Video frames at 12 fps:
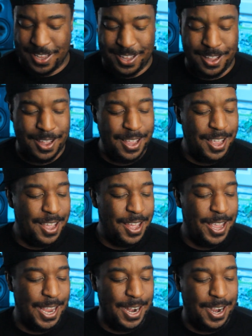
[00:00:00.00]

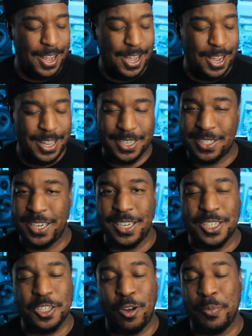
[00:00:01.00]
And that's
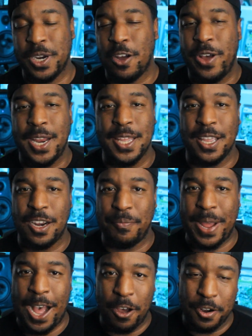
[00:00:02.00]
it. So I'm going to go ahead and get
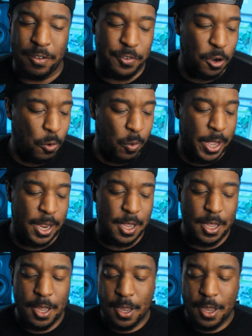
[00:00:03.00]
up out of your way.